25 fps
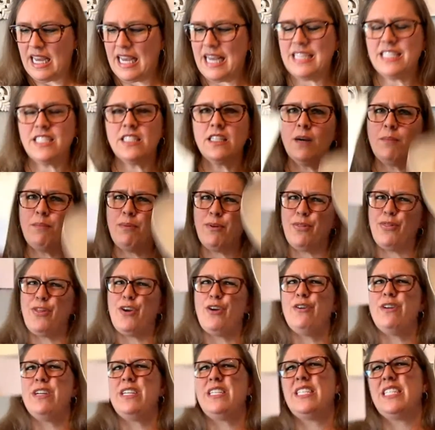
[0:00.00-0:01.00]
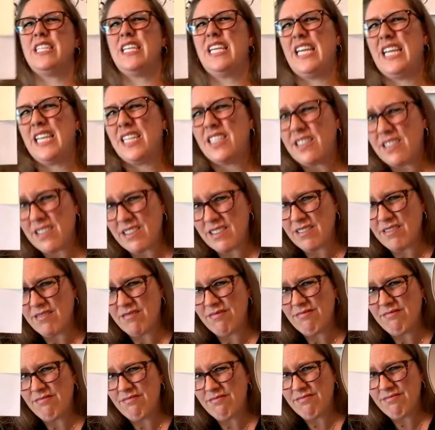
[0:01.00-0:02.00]
It's number 36
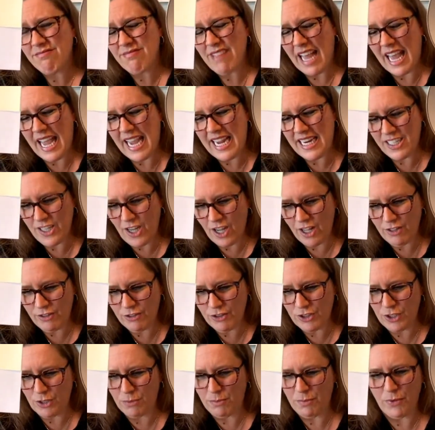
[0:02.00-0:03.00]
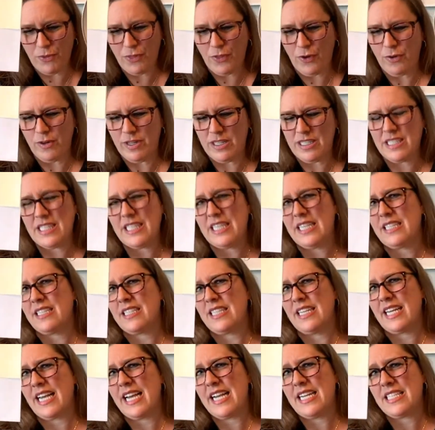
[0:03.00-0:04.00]
eight dollars number 36
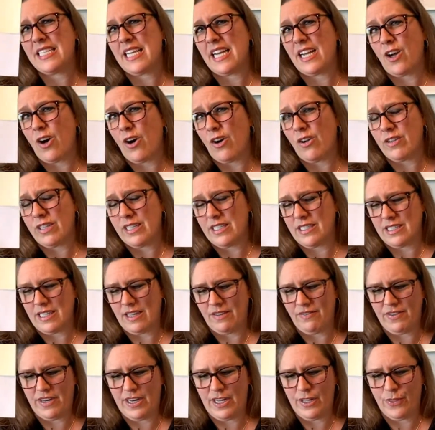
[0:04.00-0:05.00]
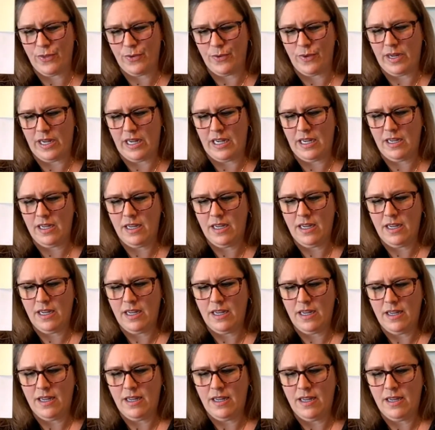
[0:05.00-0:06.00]
in case i called it 73
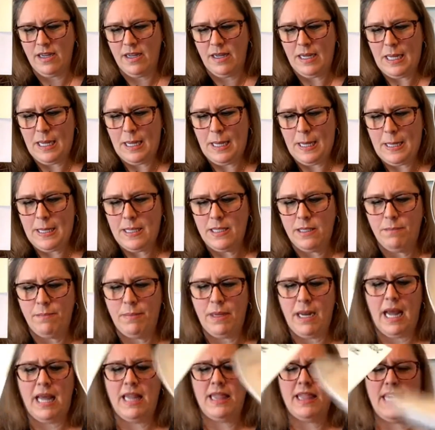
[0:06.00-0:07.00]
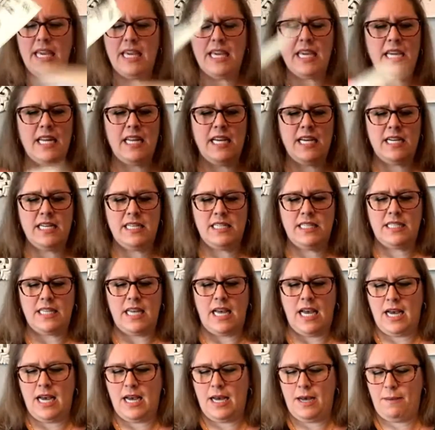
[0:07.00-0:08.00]
but i think it is
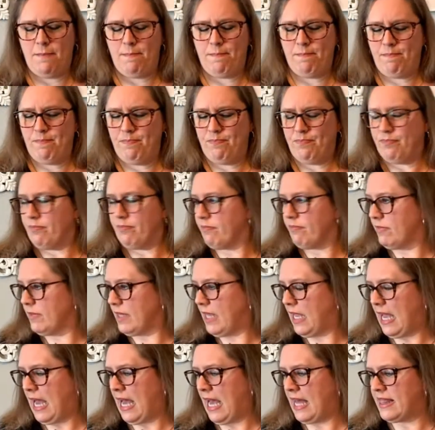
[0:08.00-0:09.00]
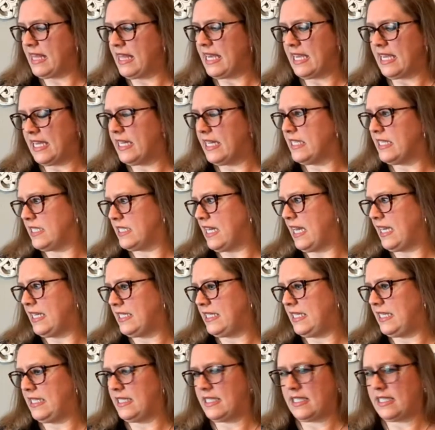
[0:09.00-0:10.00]
um i think it is
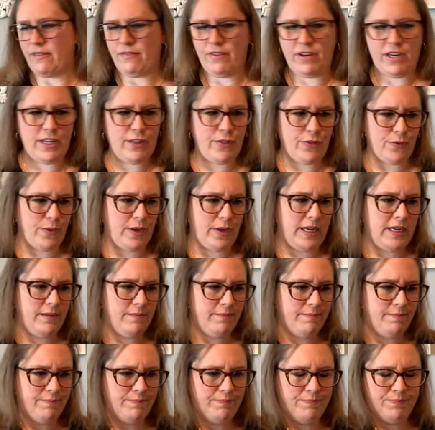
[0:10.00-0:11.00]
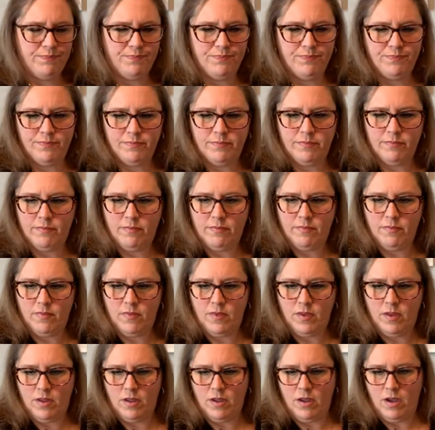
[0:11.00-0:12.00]
1973
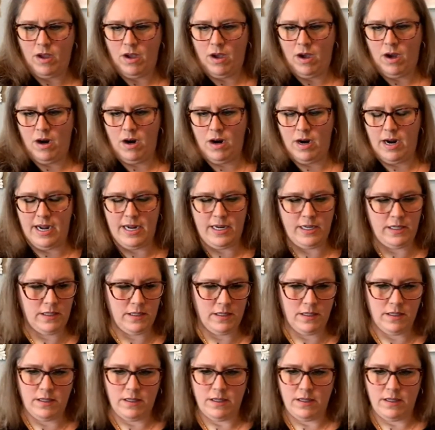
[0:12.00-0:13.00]
all right